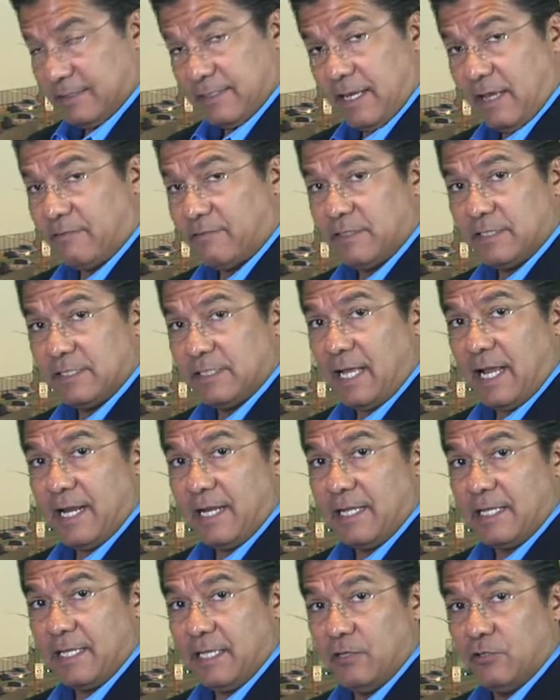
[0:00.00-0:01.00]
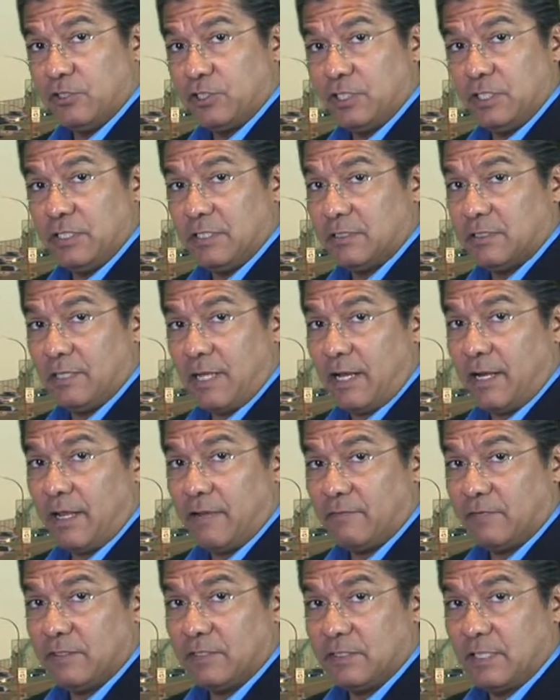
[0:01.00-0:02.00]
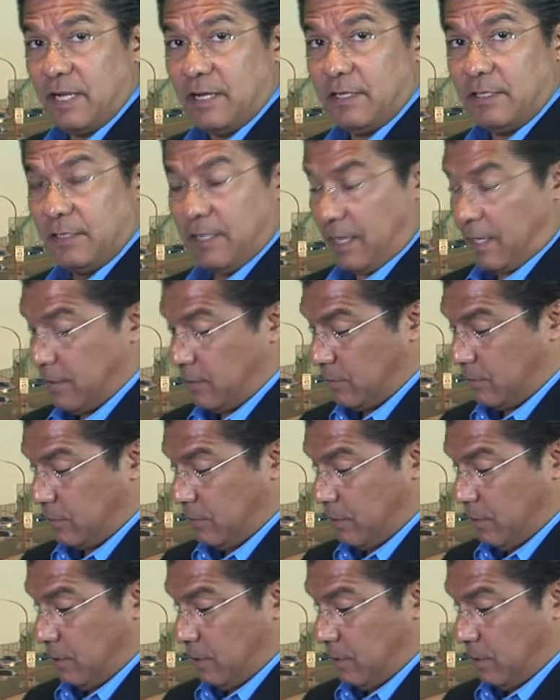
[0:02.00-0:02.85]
have to sign it. He or she does not have to sign it yet